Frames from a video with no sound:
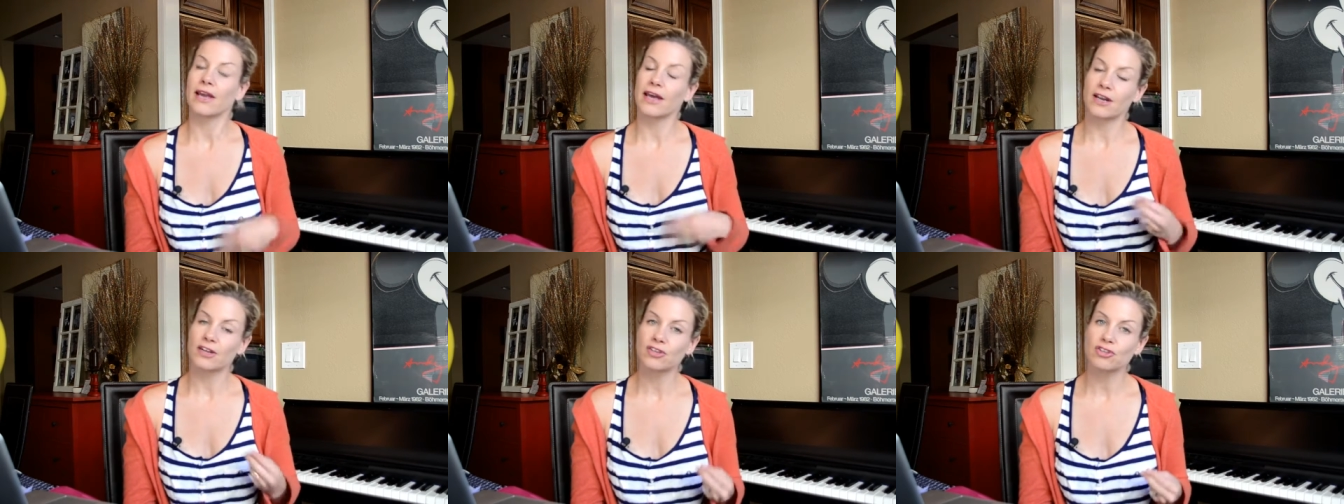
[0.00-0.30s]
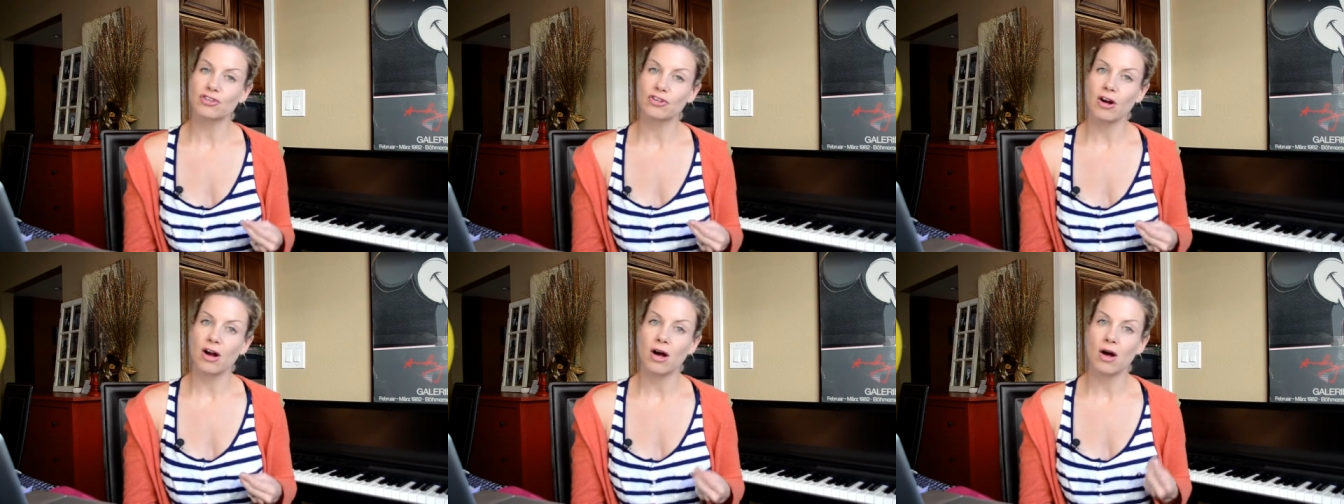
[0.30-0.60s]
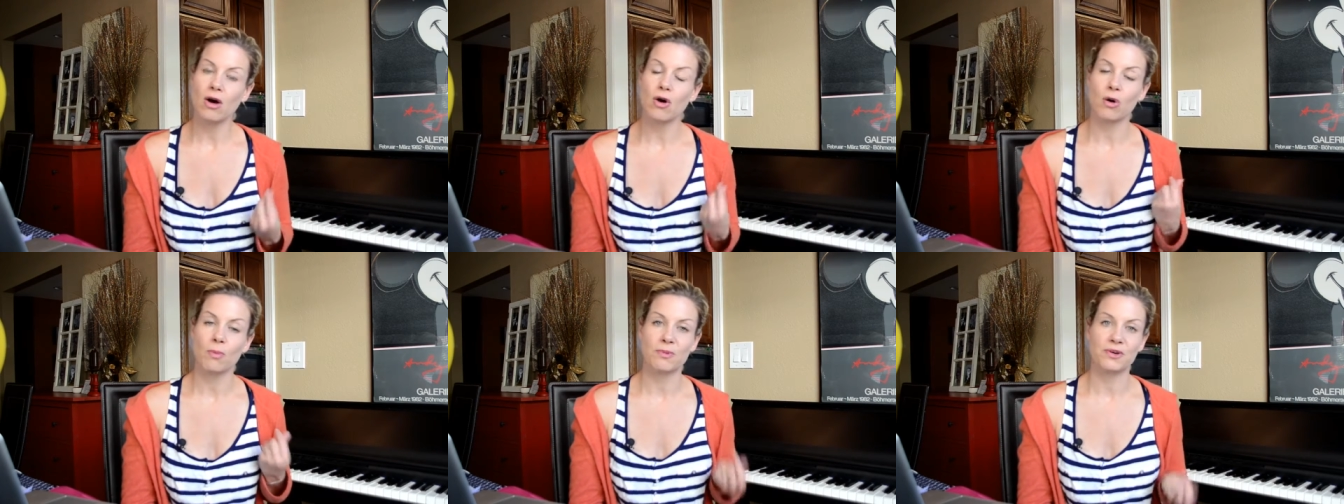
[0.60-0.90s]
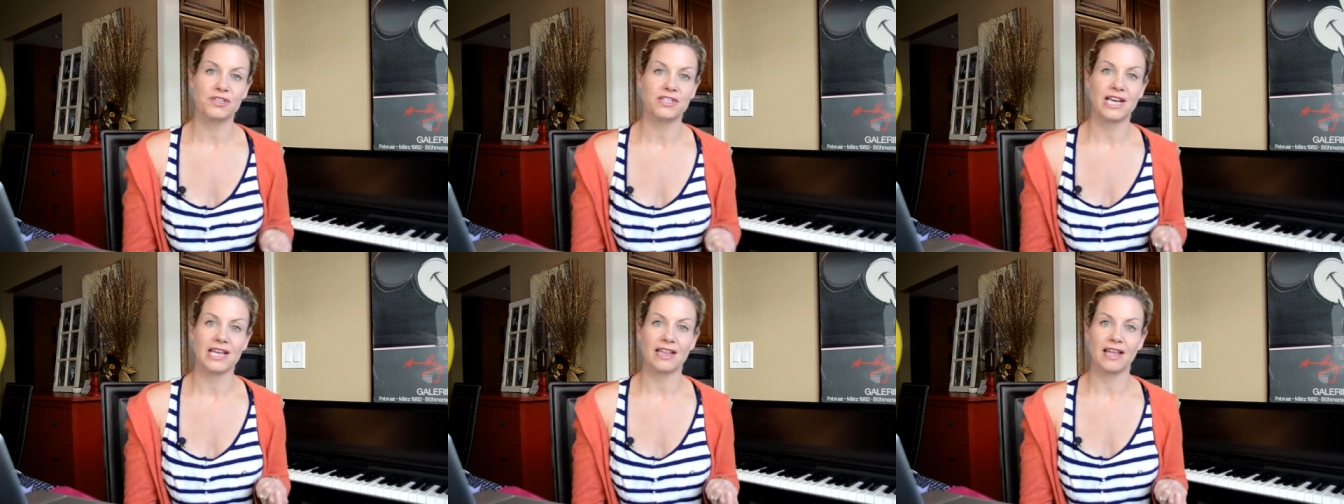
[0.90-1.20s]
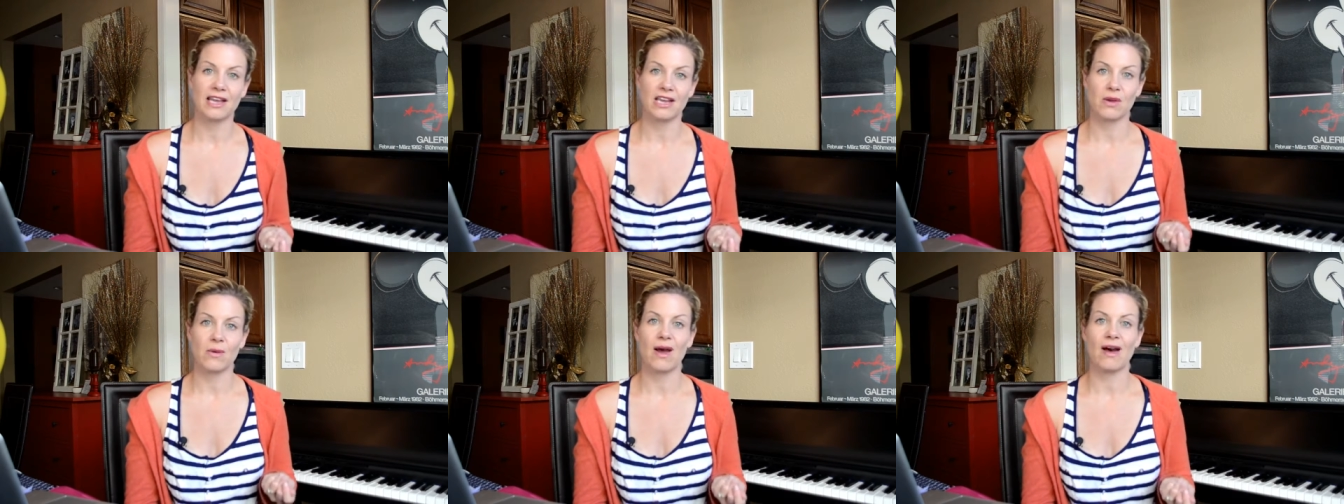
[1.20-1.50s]
get a straw or pretend
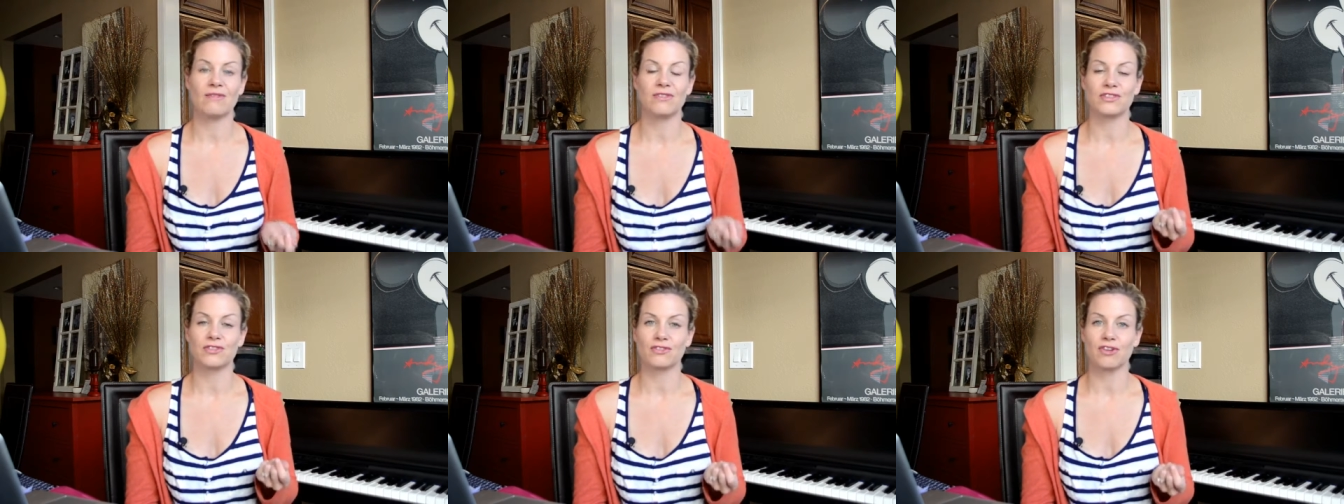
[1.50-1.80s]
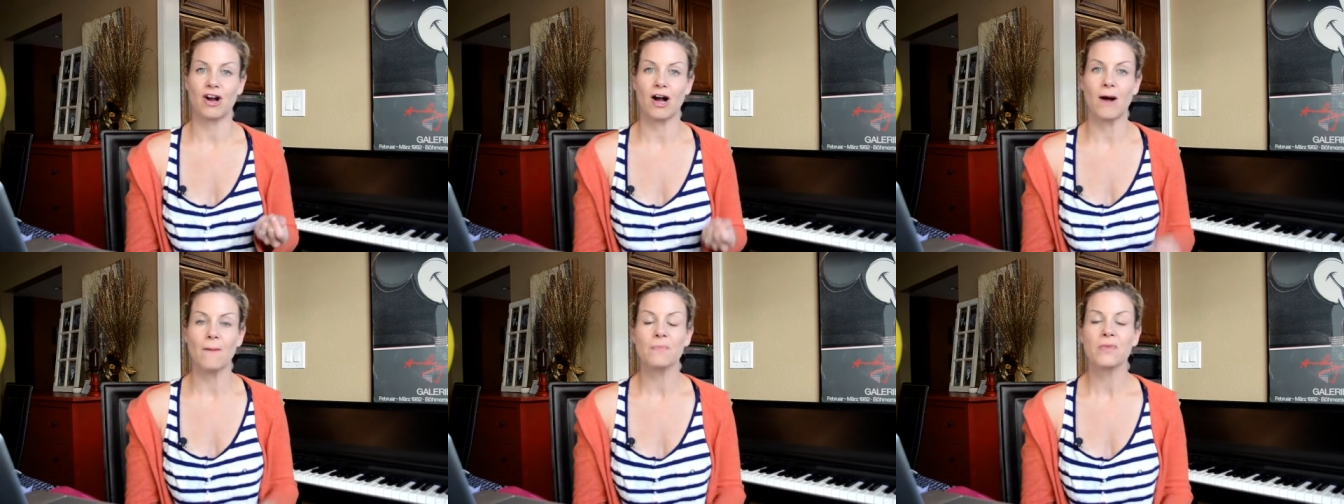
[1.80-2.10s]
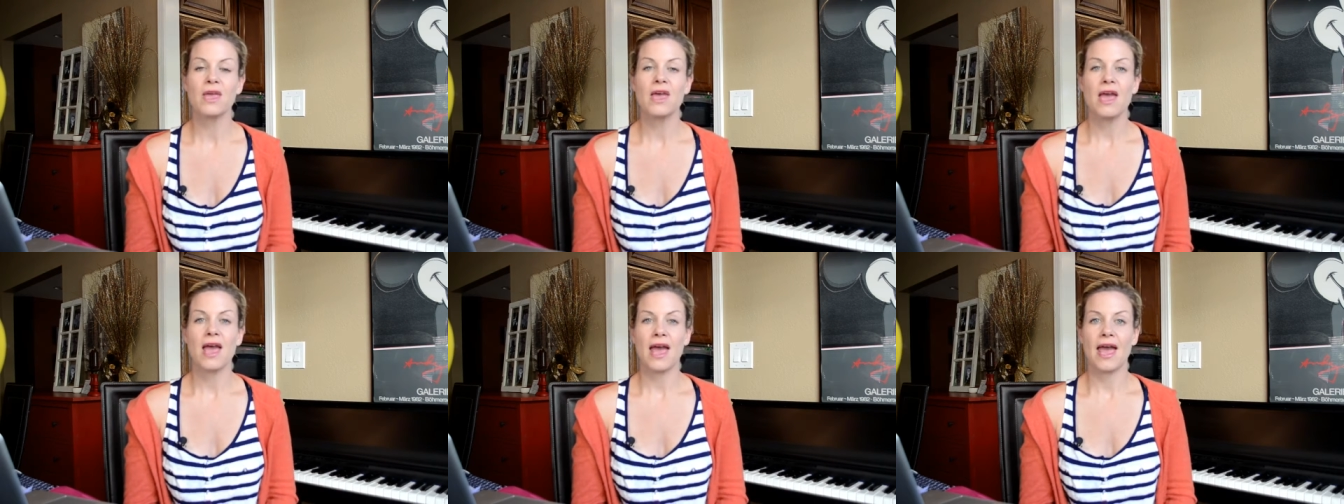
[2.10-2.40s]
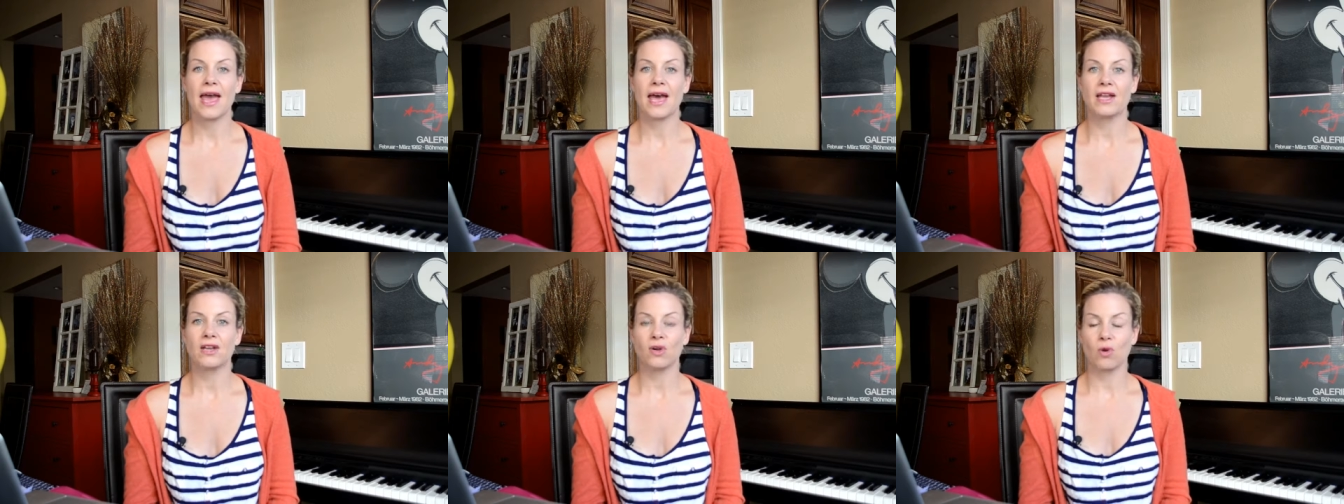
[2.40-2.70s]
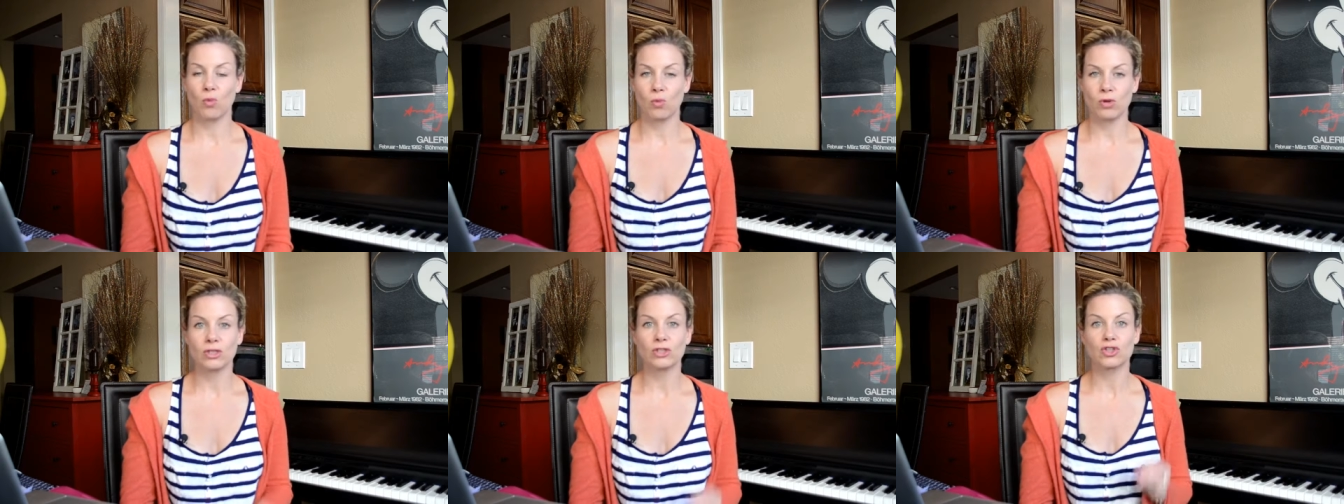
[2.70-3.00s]
like you have a straw, and
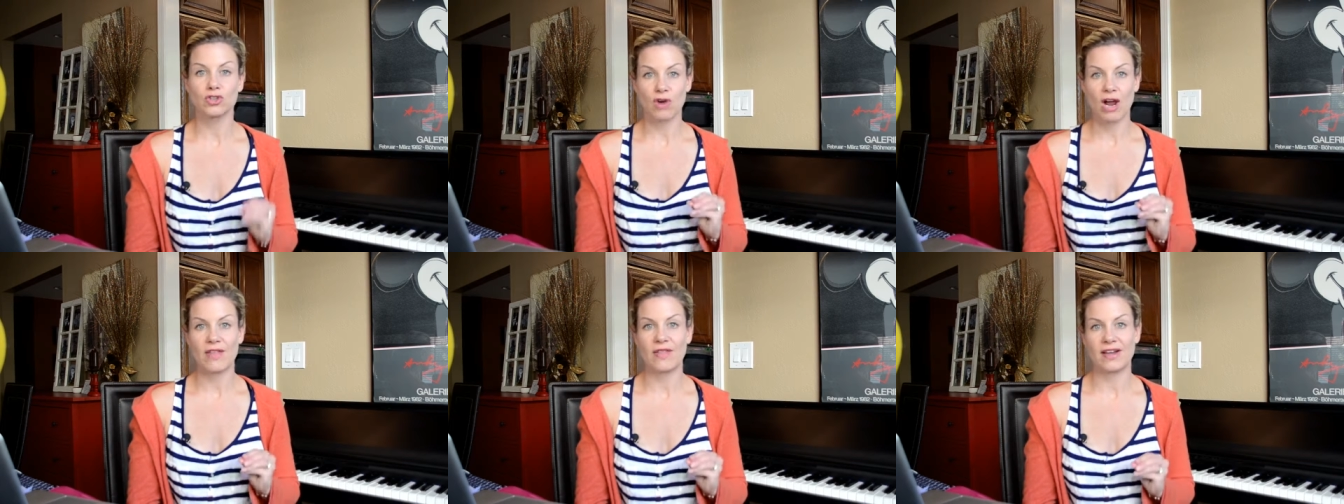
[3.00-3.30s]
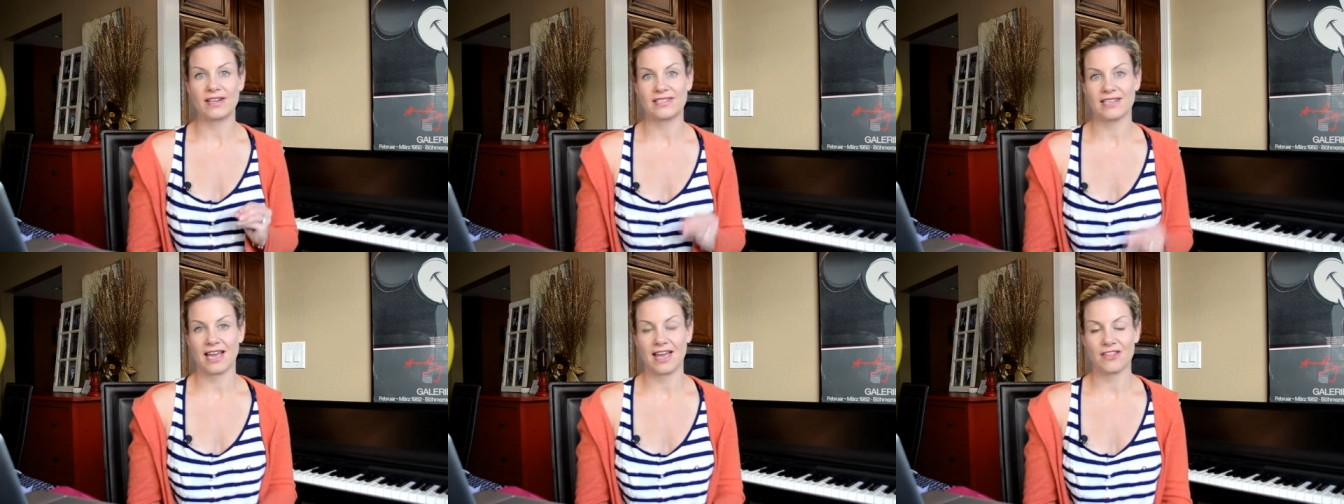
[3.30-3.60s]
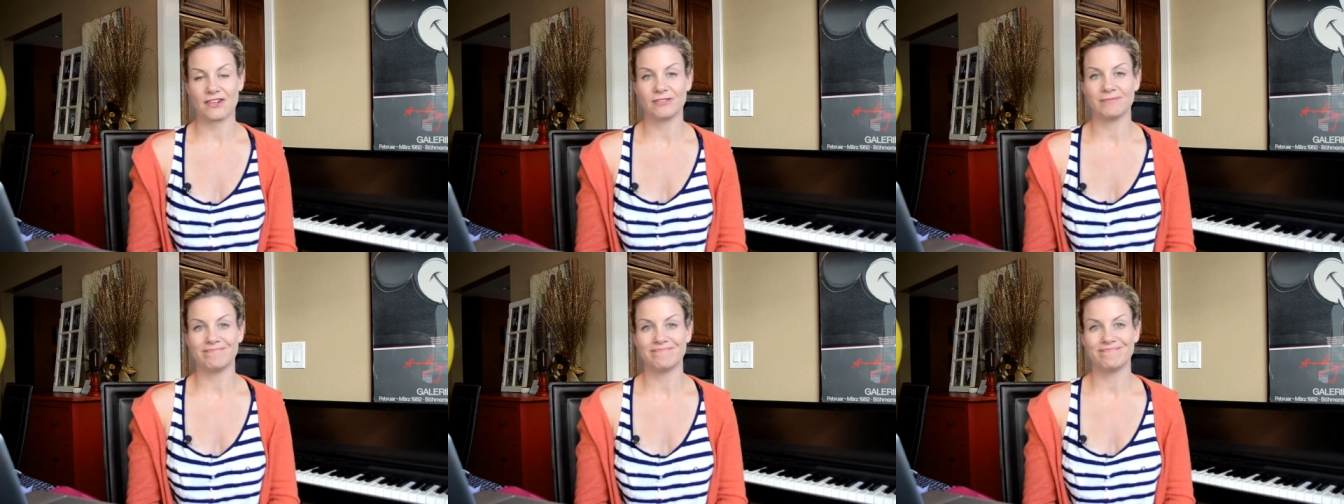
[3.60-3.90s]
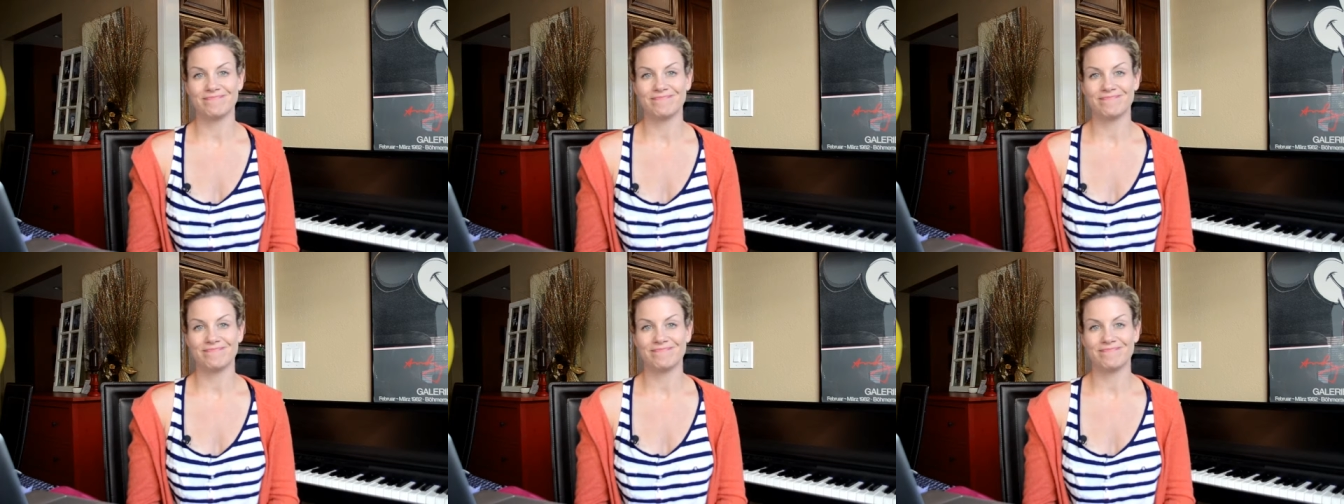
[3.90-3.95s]
we'll try that together.